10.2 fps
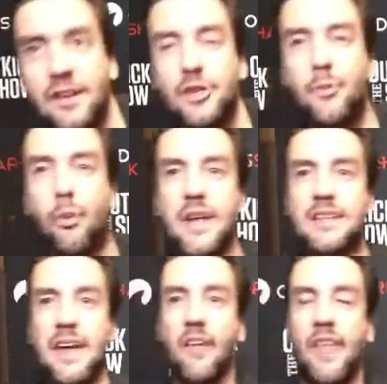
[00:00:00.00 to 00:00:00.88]
you
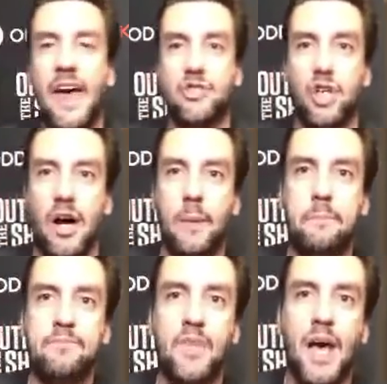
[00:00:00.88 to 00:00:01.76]
break down that
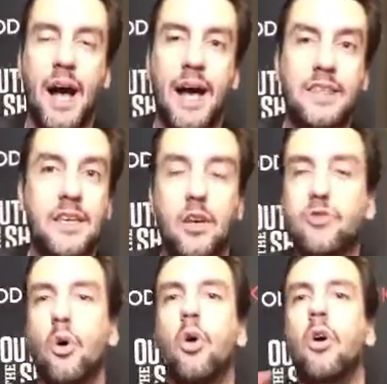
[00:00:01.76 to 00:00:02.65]
job I think
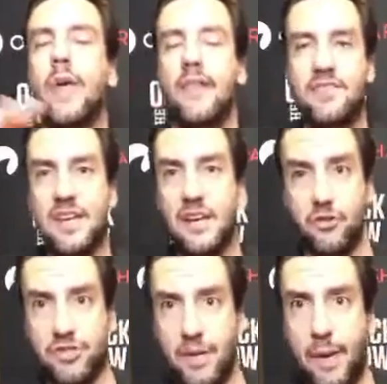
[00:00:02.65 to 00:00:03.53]
so. Okay, let's take
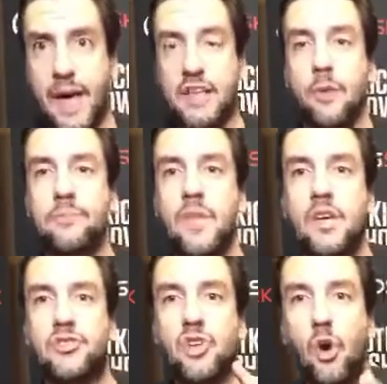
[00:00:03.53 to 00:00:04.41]
another step back here.
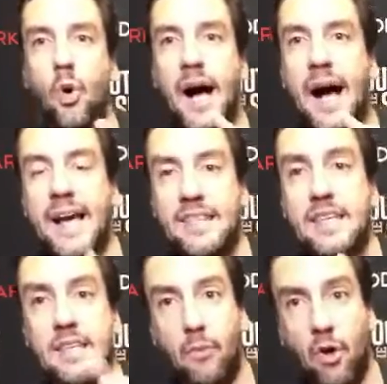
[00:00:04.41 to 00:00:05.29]
So I
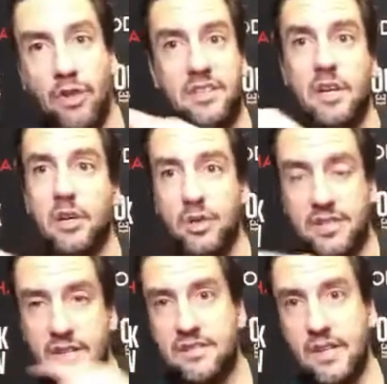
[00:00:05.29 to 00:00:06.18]
think that Mullen's going to go to
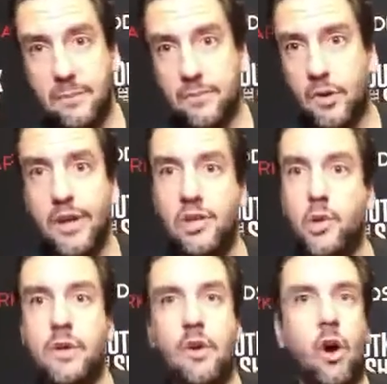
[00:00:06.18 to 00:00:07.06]
Tennessee. Okay,
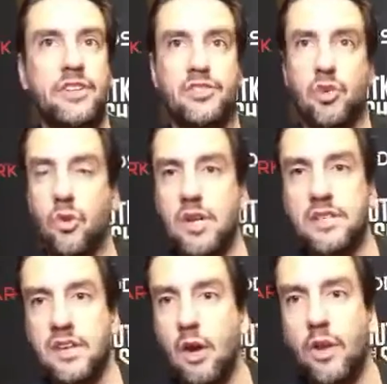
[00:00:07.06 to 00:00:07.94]
you can all disagree
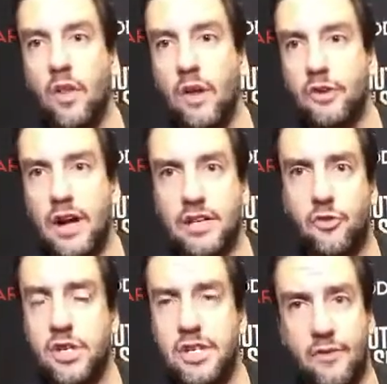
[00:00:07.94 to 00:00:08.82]
and say, oh, he loves
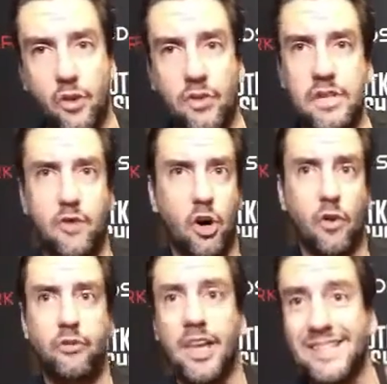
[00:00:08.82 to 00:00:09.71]
Oxford, he'd never leave, all
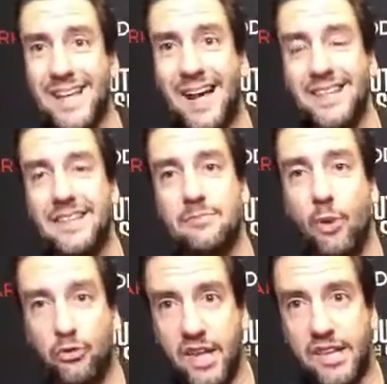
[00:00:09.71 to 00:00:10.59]
those things. I think
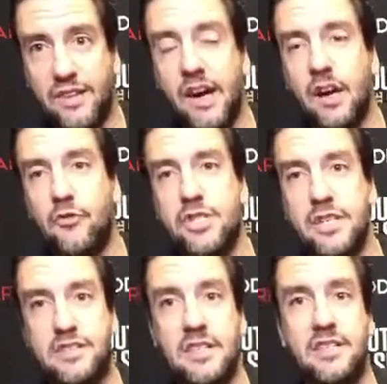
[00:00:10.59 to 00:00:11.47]
most likely hire for
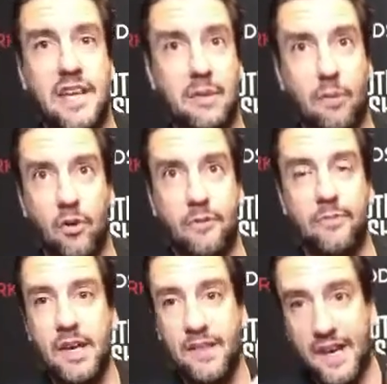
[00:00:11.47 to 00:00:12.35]
Tennessee is Dan Mullen.
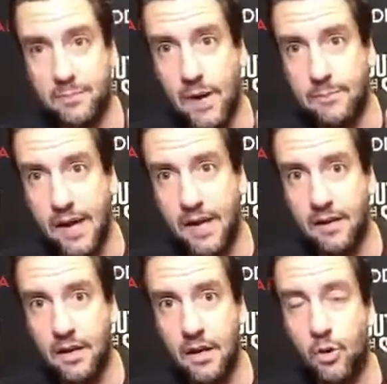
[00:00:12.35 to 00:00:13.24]
That's my bet.
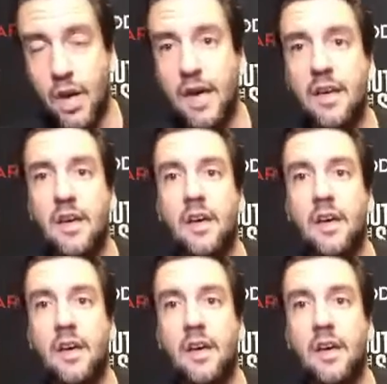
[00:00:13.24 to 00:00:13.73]
Okay.